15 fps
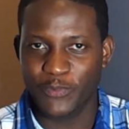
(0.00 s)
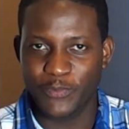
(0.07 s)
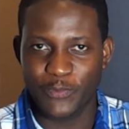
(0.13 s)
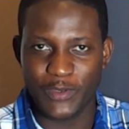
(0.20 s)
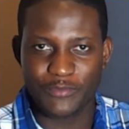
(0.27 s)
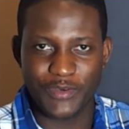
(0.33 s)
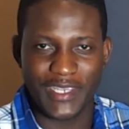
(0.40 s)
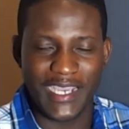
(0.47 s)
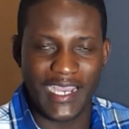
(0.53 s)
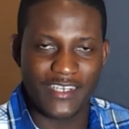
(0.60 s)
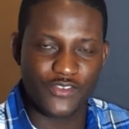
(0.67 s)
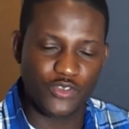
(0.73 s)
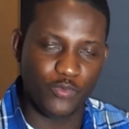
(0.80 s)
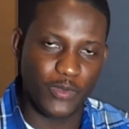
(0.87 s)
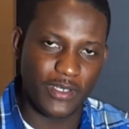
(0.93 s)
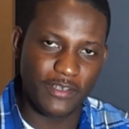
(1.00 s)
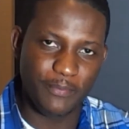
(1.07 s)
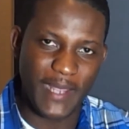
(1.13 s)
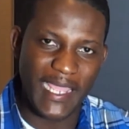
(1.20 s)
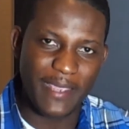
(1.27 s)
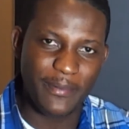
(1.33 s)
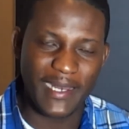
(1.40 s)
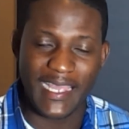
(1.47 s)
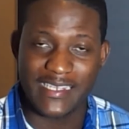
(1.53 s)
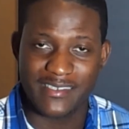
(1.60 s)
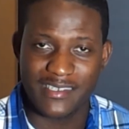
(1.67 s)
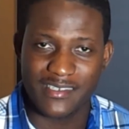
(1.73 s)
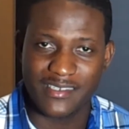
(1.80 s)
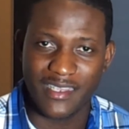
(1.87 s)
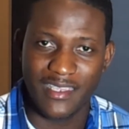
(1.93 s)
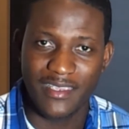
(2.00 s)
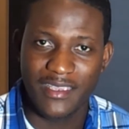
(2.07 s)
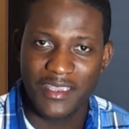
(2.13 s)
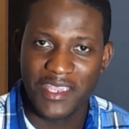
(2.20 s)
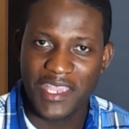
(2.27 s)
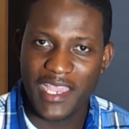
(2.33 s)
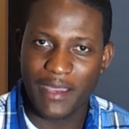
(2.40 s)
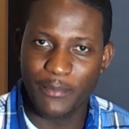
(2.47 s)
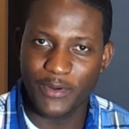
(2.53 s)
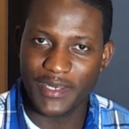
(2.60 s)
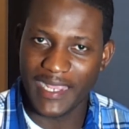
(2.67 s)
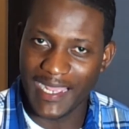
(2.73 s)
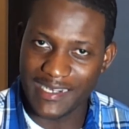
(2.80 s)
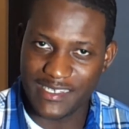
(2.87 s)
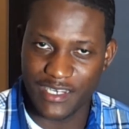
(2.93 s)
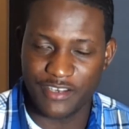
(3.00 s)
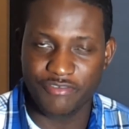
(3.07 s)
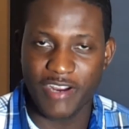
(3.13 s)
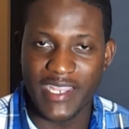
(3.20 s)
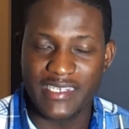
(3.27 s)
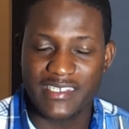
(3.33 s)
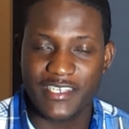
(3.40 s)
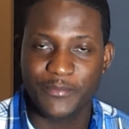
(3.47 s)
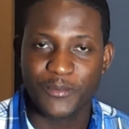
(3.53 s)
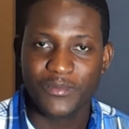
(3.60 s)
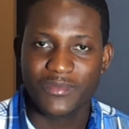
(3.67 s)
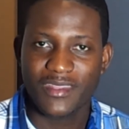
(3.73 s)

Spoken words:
with regards to what the Bible has to say about the Antichrist.